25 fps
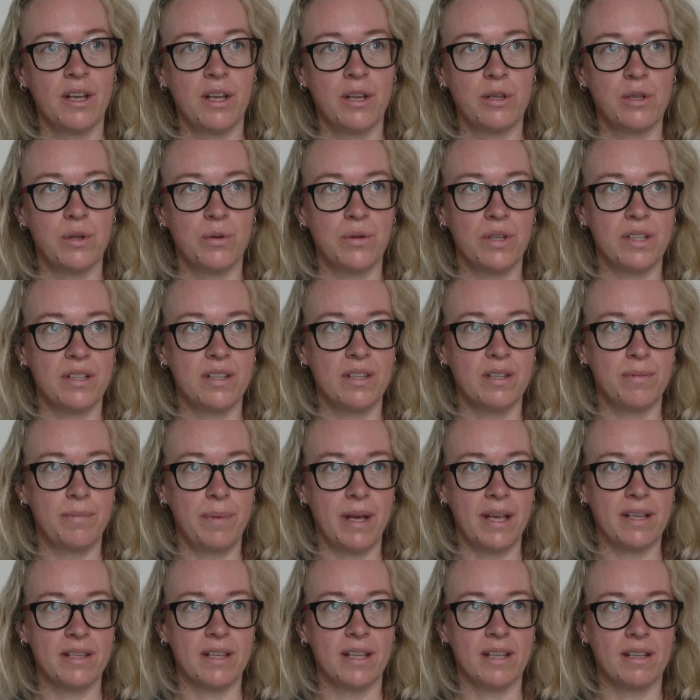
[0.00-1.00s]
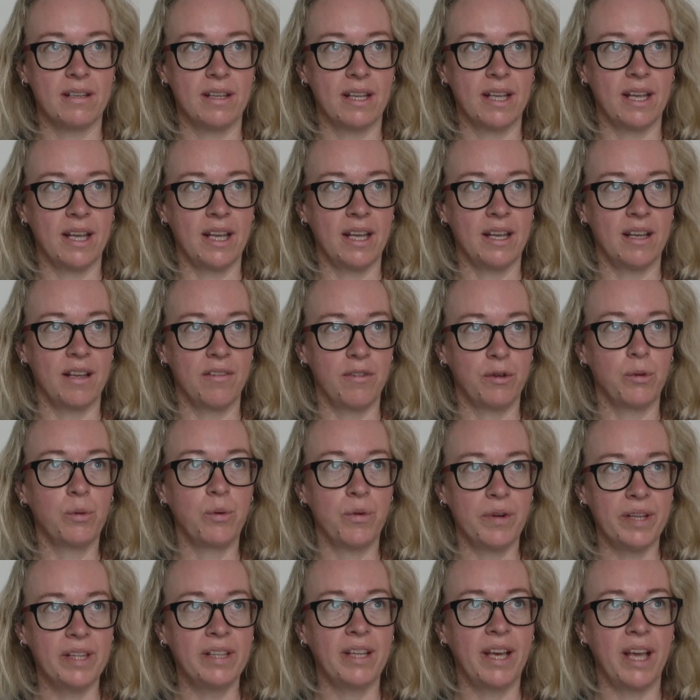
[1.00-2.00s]
So this is basically to
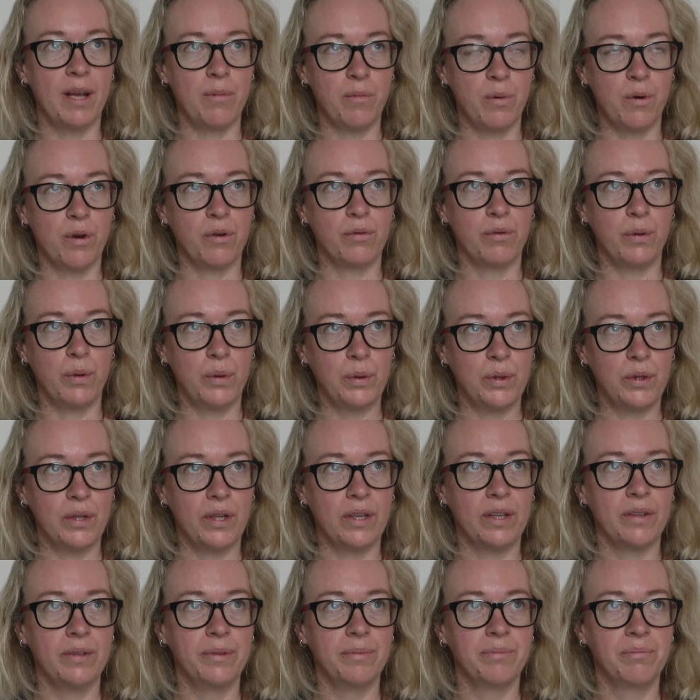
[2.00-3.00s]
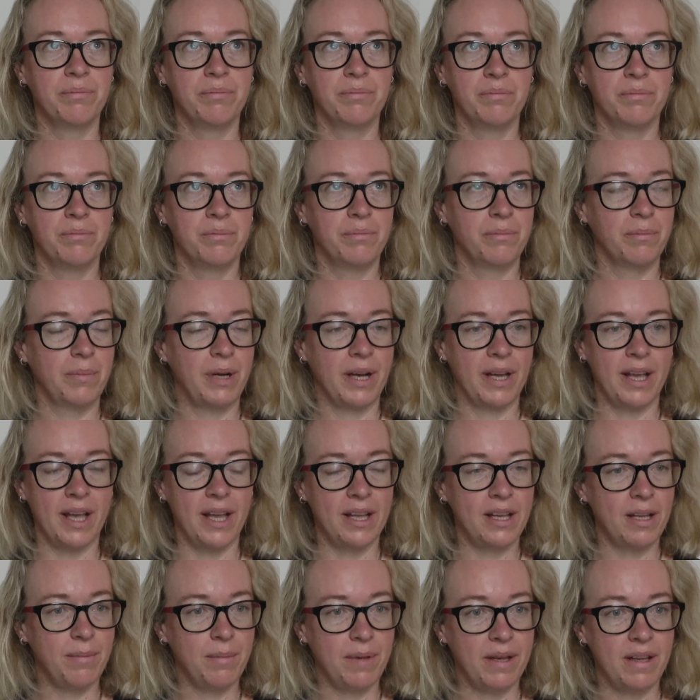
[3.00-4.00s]
retain more water by
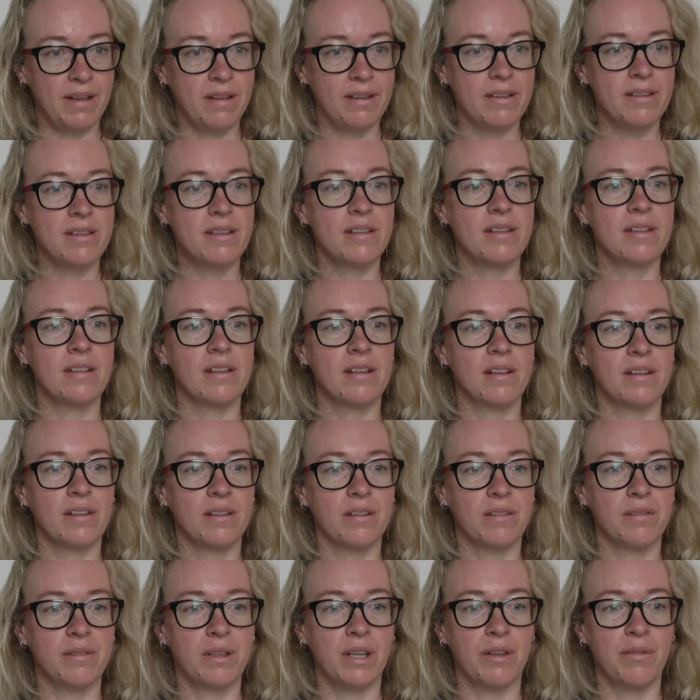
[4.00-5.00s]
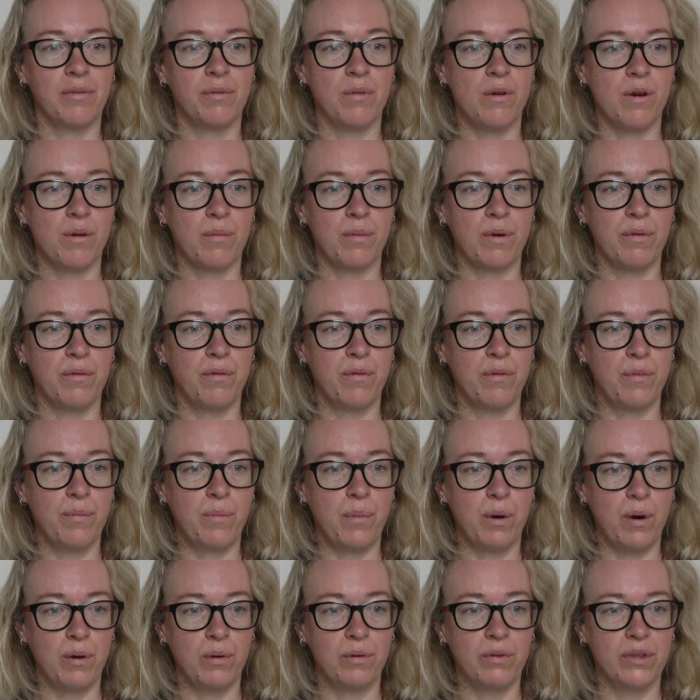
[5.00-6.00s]
any means in form of
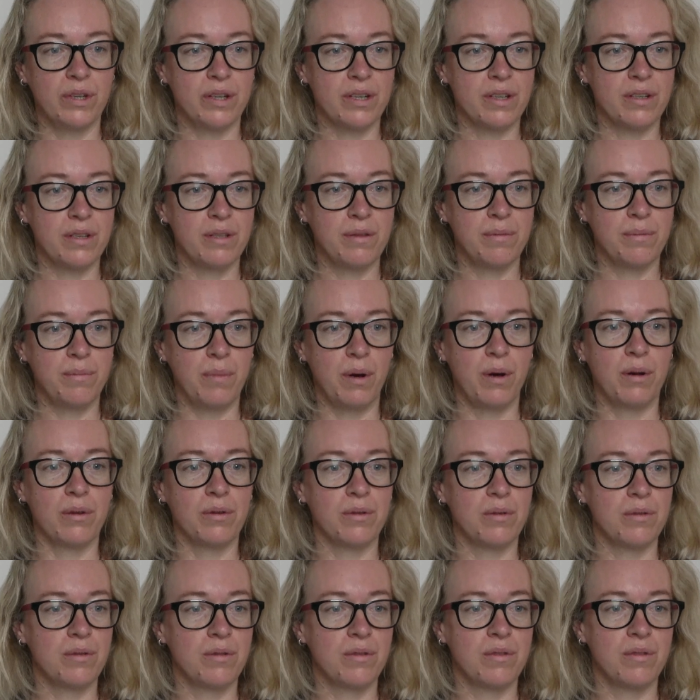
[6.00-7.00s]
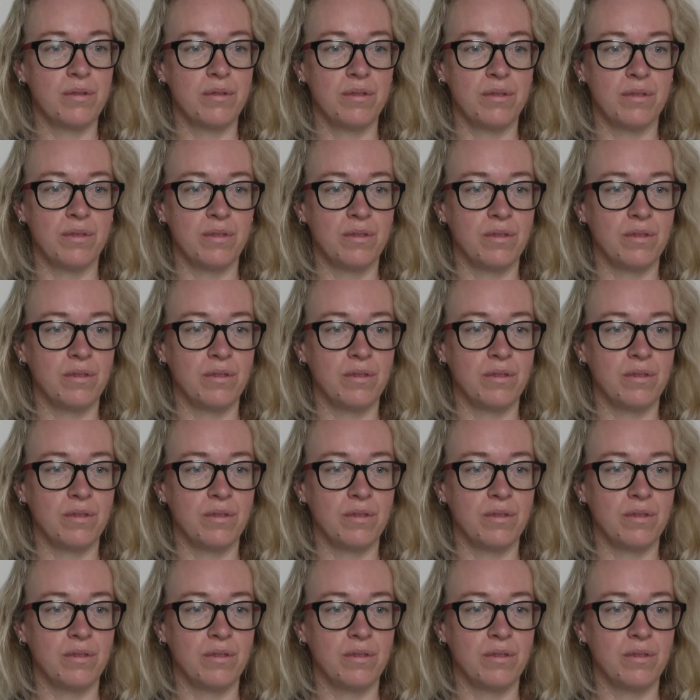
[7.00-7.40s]
polders, ponds,